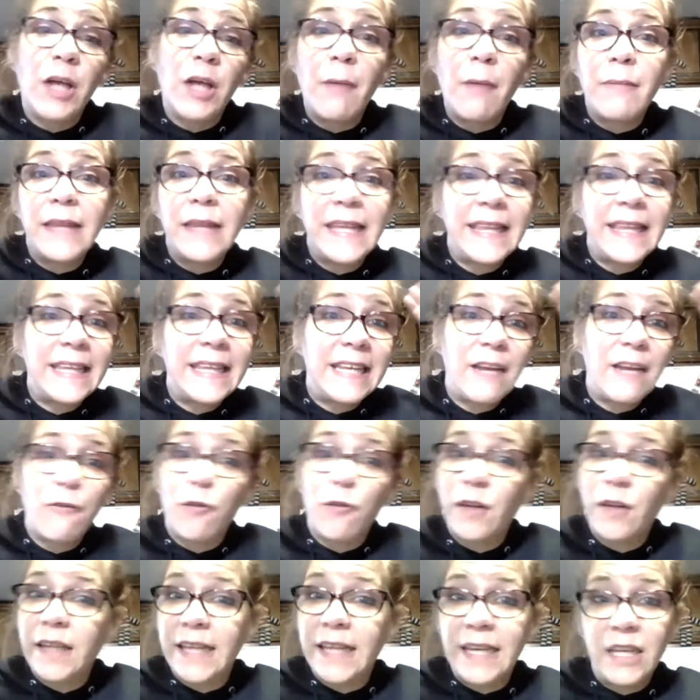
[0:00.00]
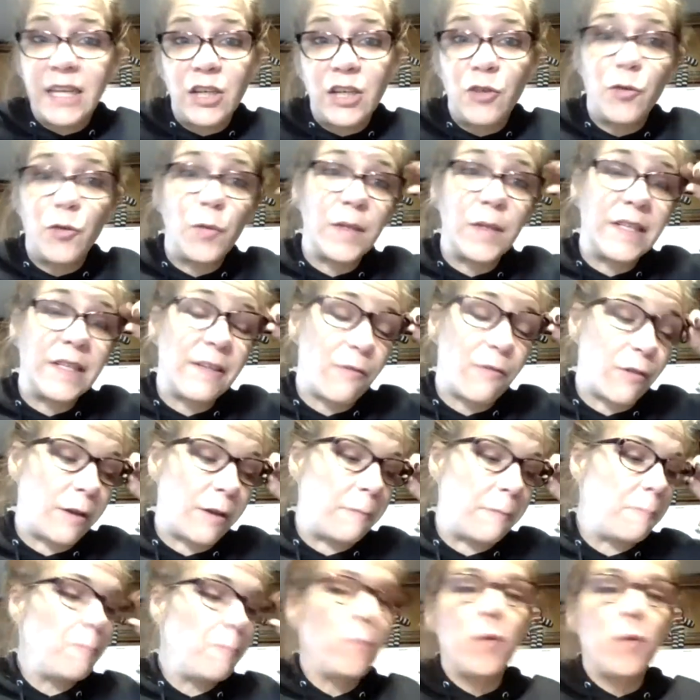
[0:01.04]
completely differently and you do it
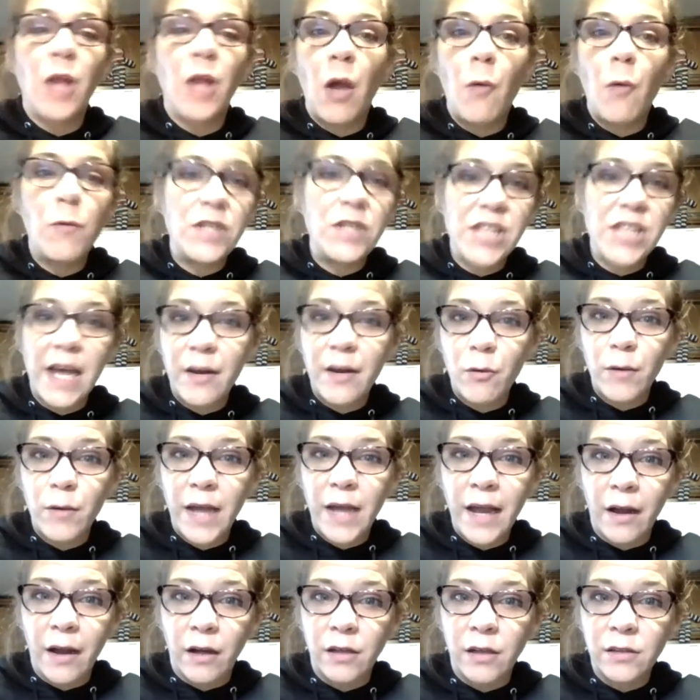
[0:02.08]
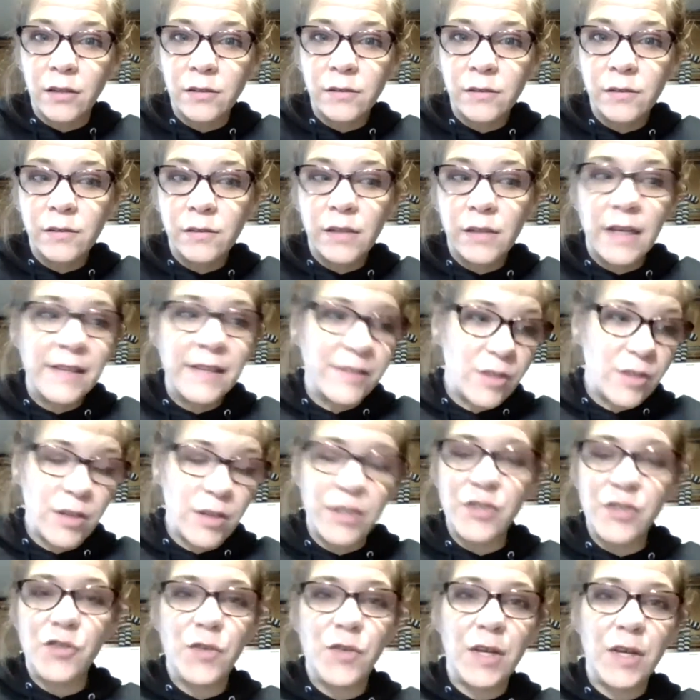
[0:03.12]
different, which I don't care, as
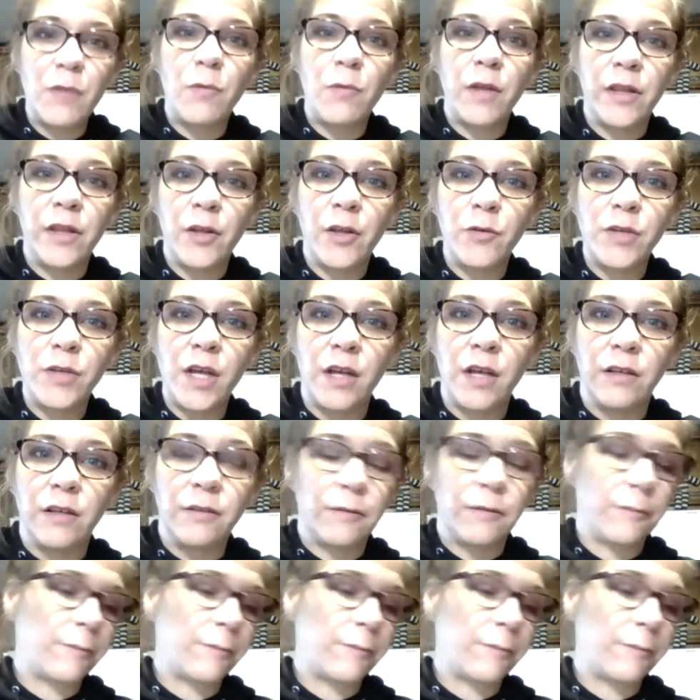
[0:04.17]
long as you get one load done.